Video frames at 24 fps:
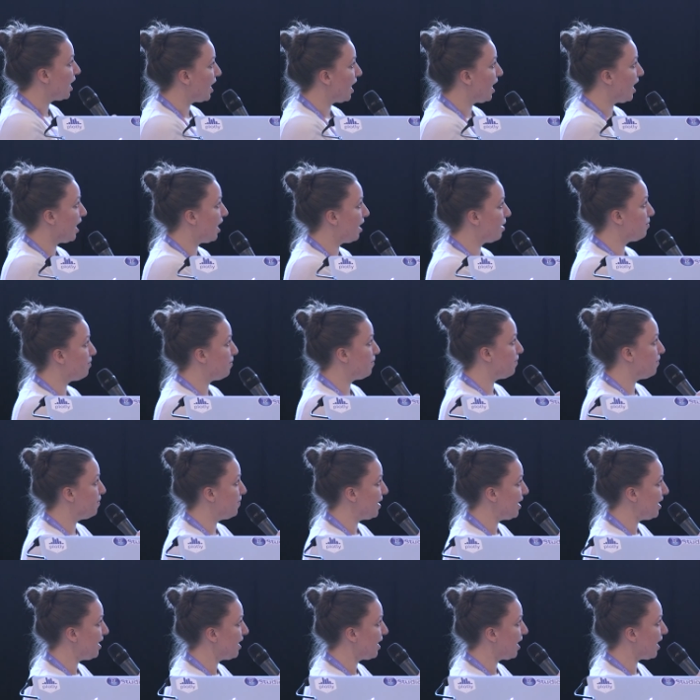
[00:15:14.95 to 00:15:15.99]
And
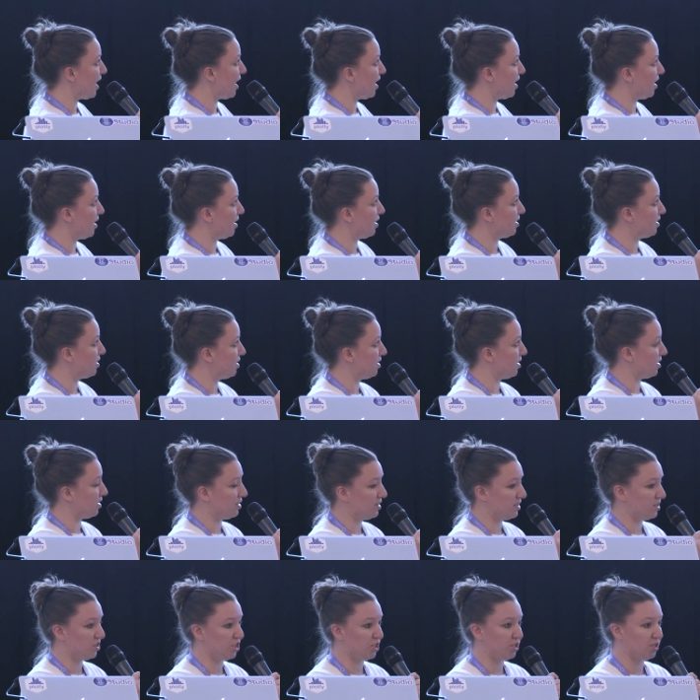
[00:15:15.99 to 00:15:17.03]
me and the
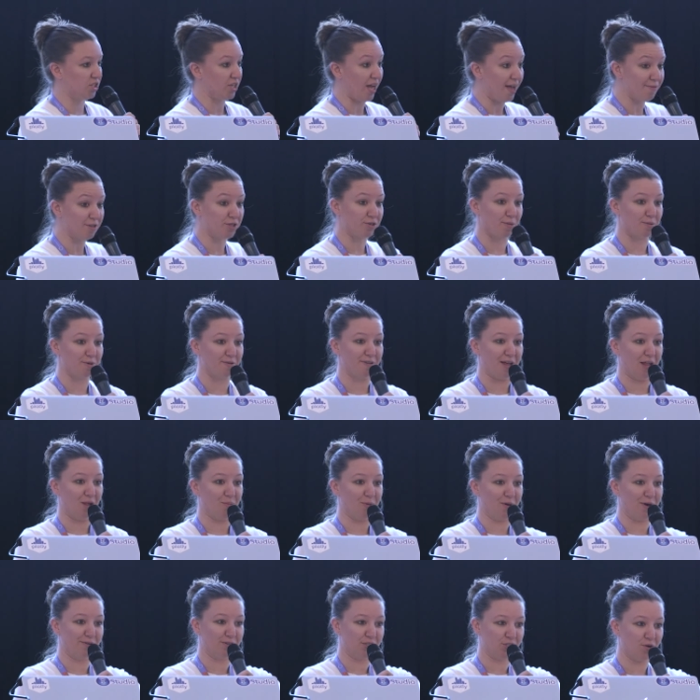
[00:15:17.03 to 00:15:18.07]
JavaScript
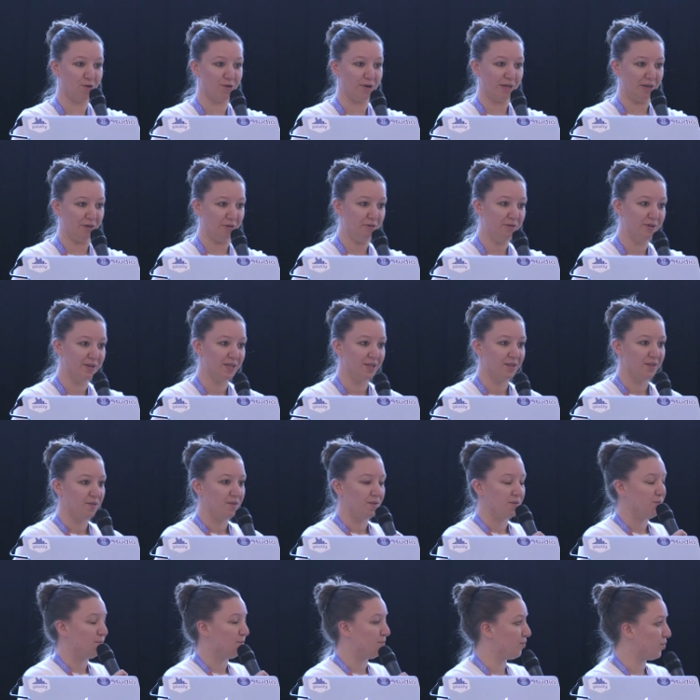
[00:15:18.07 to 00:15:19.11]
developer I was showing you
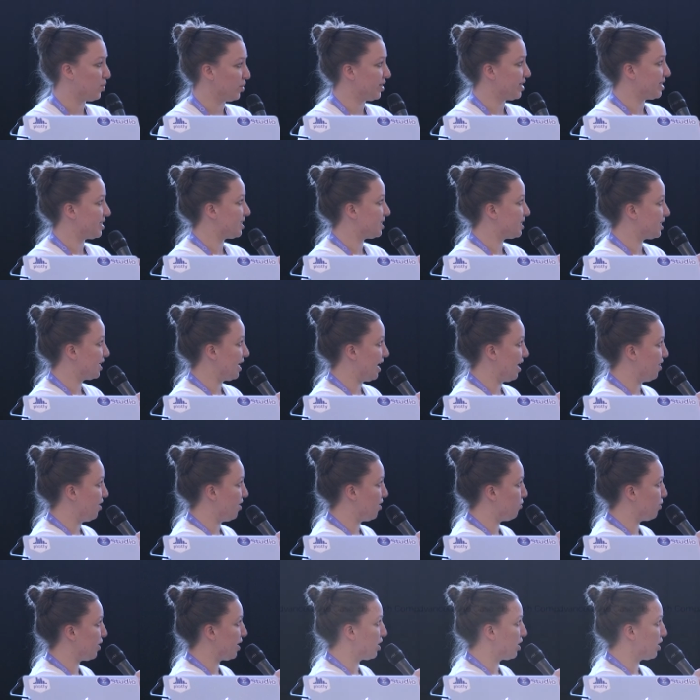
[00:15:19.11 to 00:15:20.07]
put this together.